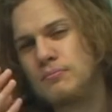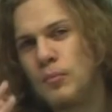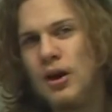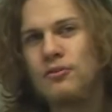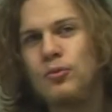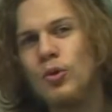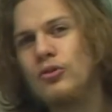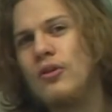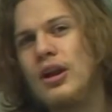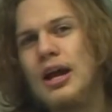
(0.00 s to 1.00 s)
minor force
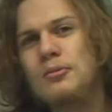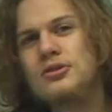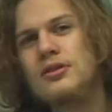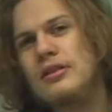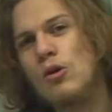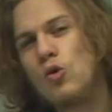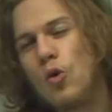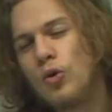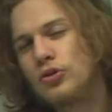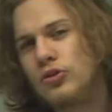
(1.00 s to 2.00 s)
on their neighbors, they'll
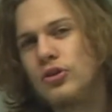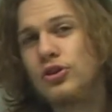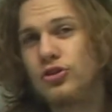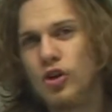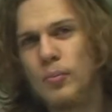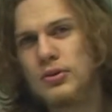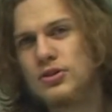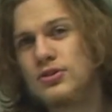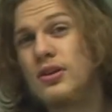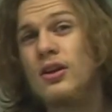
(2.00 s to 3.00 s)
cause the
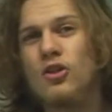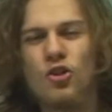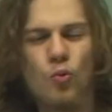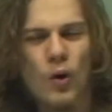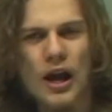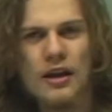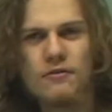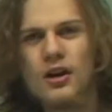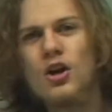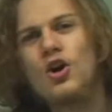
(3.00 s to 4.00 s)
disturbance, the wave,
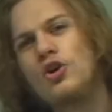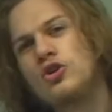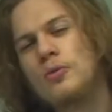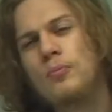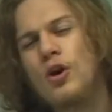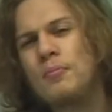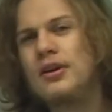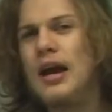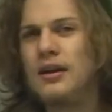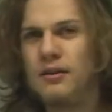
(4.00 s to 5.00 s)
to
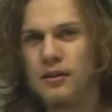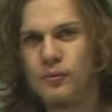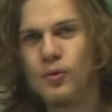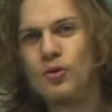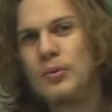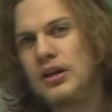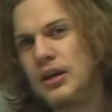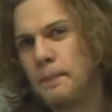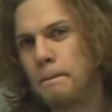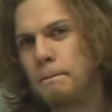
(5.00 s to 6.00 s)
propagate through the medium.